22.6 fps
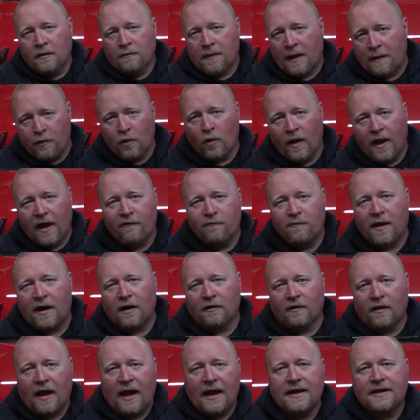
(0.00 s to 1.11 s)
maybe we'll have
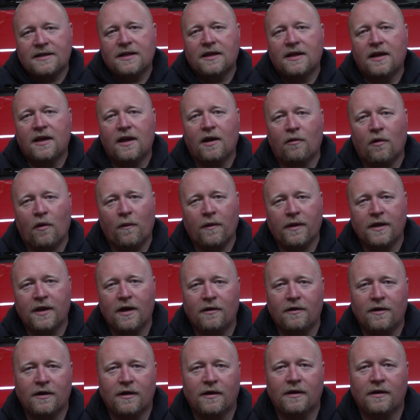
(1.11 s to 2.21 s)
better light when we
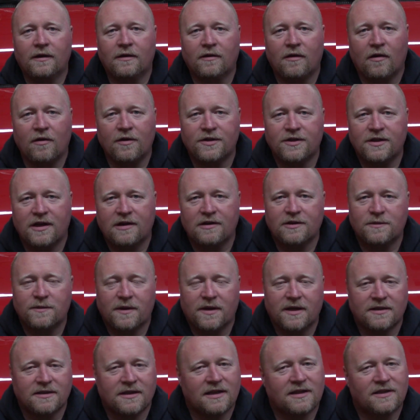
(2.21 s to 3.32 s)
go to car shows
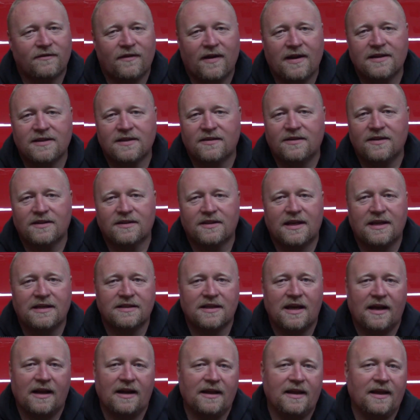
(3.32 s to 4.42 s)
because let's face it, this thing's
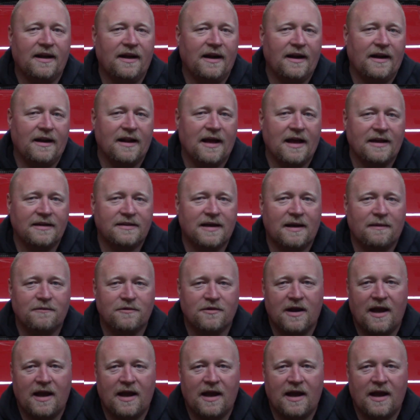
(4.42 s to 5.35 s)
not going to get any nighttime